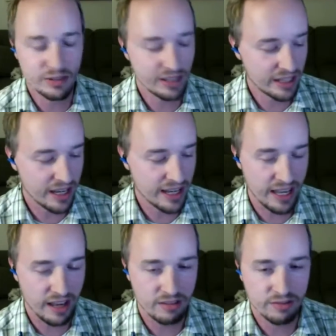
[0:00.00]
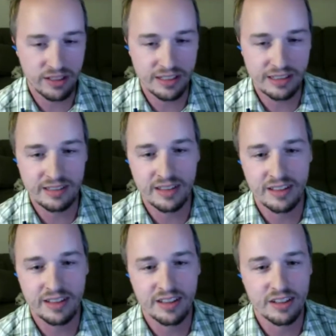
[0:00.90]
I have, and
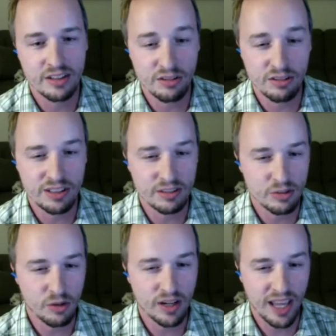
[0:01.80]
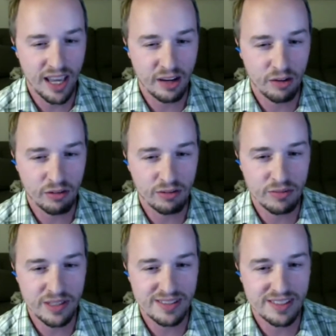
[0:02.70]
you do get quite a hangover from
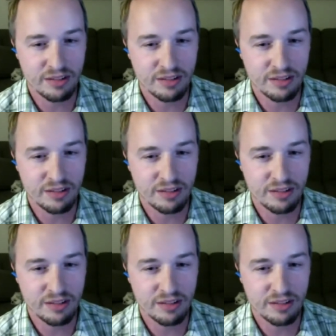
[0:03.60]
this stuff.